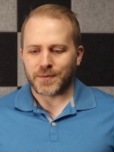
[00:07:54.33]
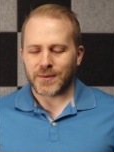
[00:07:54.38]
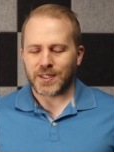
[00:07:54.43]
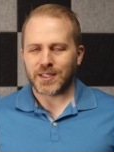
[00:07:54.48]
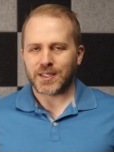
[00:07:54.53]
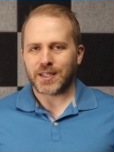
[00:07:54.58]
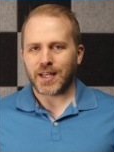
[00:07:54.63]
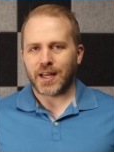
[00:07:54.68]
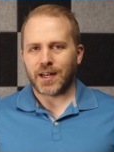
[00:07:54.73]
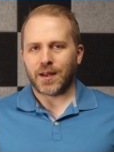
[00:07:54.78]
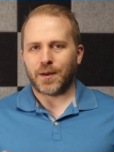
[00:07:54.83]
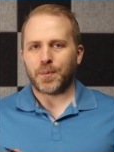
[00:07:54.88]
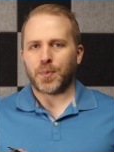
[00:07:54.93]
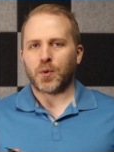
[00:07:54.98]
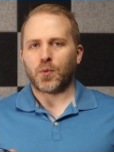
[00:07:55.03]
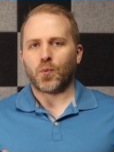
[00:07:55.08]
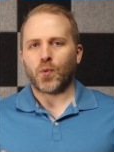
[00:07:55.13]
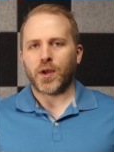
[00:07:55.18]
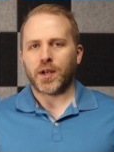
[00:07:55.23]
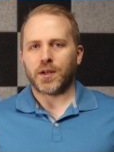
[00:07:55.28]
setup
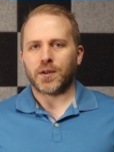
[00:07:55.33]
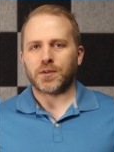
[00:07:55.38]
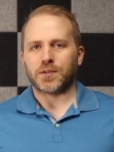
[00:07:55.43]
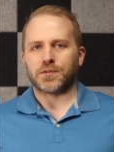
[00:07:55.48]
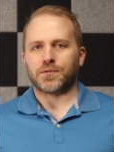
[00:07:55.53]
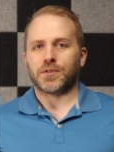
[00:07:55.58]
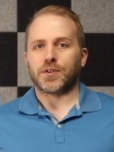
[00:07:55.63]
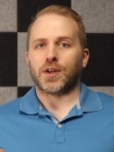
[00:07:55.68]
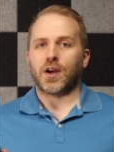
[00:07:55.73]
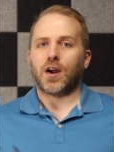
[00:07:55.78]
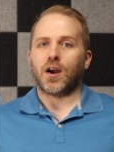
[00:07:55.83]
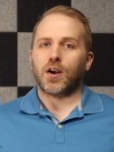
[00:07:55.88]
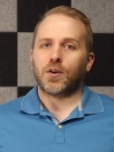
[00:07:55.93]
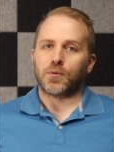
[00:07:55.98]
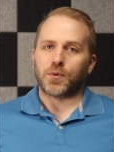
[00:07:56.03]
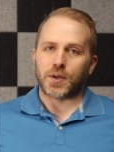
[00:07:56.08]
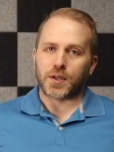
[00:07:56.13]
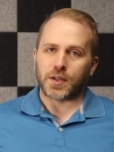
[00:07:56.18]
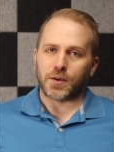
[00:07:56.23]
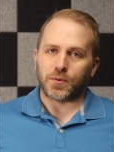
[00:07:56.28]
in Windows for the
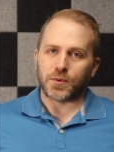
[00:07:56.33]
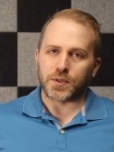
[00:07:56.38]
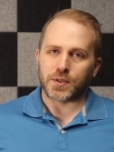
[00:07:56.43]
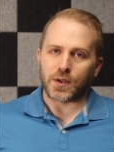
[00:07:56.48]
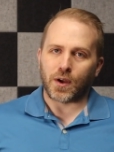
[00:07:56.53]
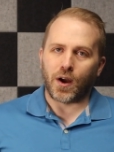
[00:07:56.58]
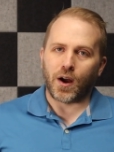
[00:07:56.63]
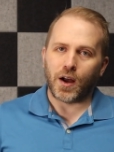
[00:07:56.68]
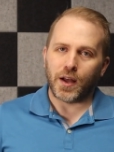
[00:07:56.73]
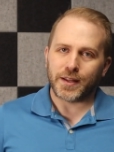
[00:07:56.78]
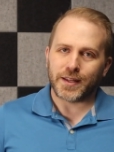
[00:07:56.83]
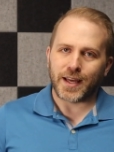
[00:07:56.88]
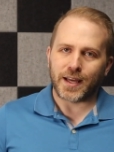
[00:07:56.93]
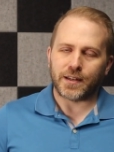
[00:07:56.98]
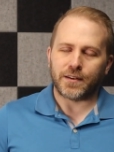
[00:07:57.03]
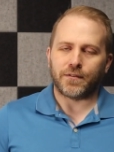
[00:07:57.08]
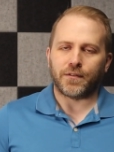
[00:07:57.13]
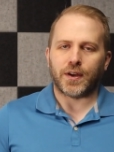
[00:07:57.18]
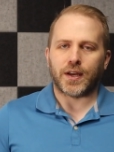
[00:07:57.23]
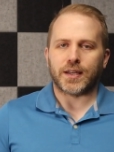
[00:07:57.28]
hardware that was on
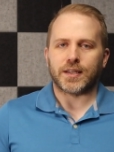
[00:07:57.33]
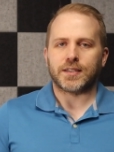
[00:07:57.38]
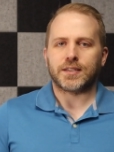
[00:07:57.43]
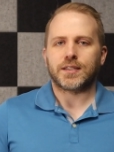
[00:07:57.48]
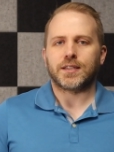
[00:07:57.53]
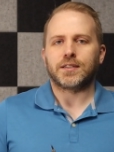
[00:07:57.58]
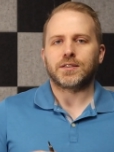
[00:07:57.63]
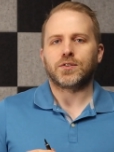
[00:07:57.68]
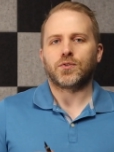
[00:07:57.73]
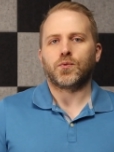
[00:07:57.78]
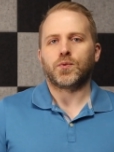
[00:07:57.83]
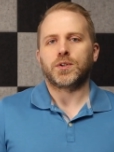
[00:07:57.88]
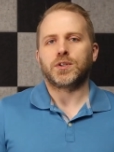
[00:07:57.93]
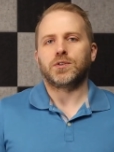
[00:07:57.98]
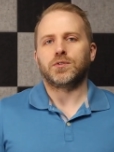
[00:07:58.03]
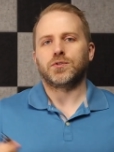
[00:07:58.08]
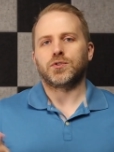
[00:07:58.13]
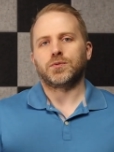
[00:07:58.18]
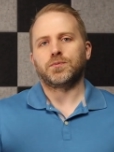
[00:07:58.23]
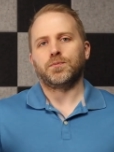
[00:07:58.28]
that device. So when
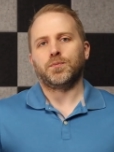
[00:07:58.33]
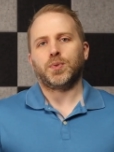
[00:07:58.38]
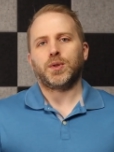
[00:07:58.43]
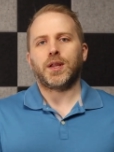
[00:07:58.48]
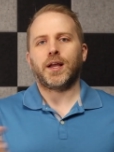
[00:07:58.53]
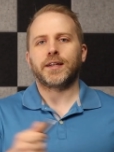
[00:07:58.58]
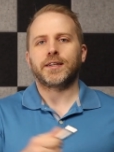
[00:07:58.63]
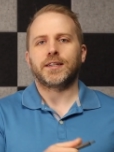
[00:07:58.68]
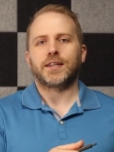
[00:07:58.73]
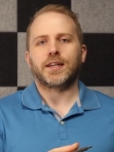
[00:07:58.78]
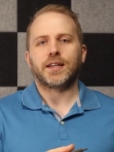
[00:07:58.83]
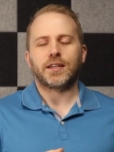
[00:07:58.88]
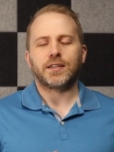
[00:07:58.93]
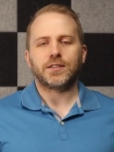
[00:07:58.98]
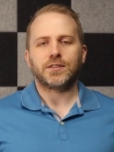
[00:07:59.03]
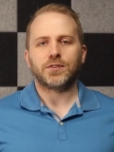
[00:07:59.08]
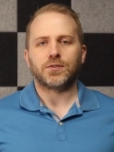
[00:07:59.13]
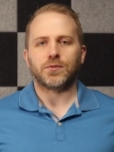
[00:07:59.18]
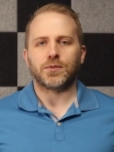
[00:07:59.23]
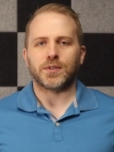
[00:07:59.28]
you plugged it
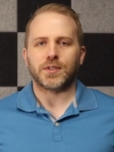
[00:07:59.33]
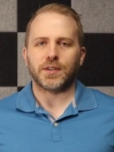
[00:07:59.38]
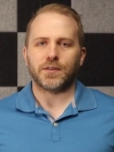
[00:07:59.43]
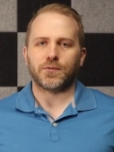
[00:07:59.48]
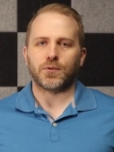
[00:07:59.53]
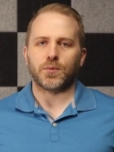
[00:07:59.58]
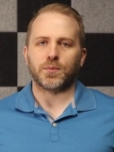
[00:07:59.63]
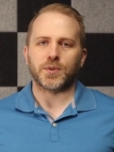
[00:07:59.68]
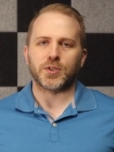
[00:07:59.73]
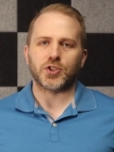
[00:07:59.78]
into a different